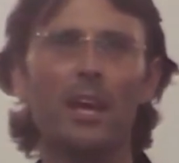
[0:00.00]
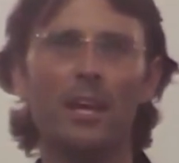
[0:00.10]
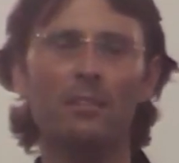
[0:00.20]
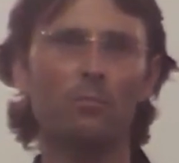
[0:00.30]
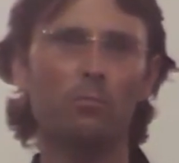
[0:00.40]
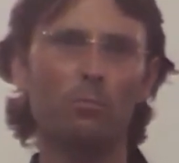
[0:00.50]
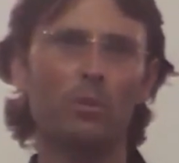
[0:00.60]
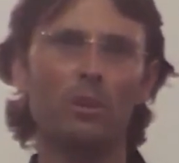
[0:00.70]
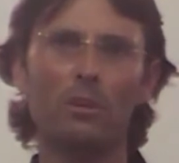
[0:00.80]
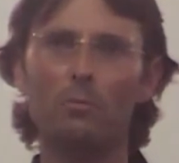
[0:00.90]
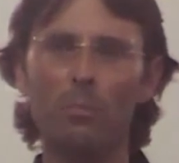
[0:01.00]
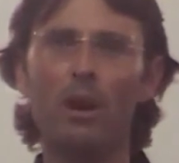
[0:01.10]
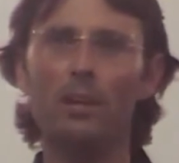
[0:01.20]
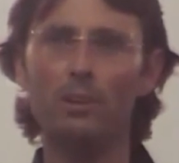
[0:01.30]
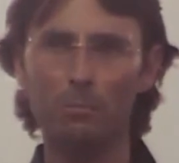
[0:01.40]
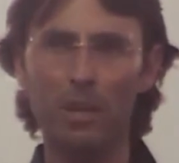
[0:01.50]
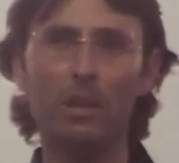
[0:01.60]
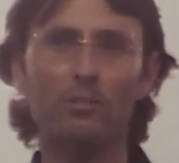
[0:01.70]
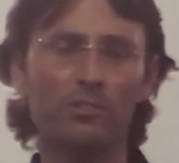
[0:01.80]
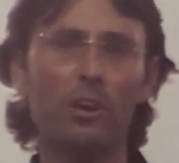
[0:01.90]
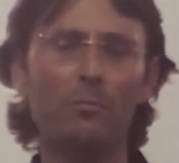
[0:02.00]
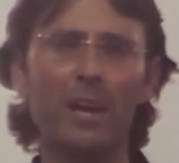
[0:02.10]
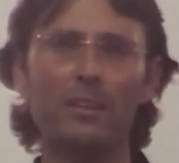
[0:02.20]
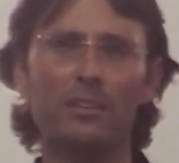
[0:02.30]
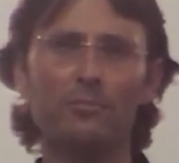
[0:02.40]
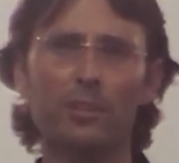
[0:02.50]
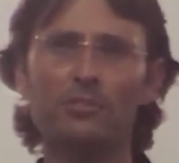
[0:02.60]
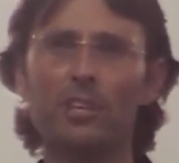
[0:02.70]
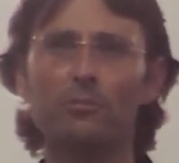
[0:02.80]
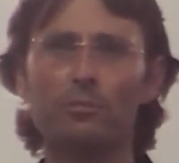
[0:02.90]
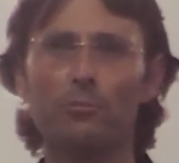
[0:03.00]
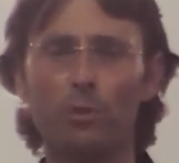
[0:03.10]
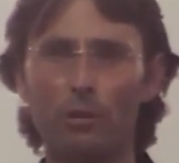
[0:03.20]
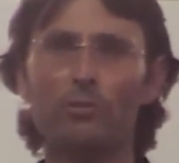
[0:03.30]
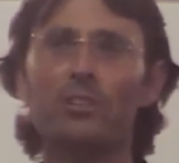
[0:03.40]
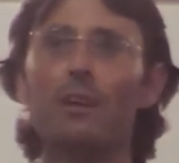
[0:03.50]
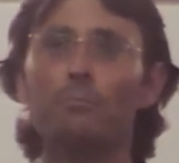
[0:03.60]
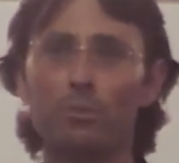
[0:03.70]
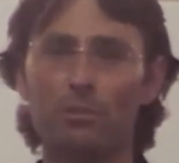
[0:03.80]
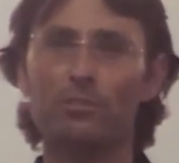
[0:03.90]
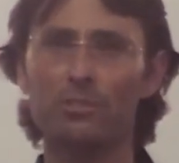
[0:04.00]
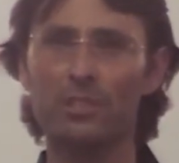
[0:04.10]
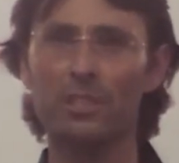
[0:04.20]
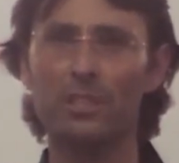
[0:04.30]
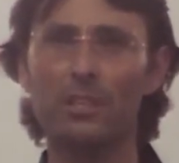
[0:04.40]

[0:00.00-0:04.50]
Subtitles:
And my own soulmate in the 1st century wrote some books,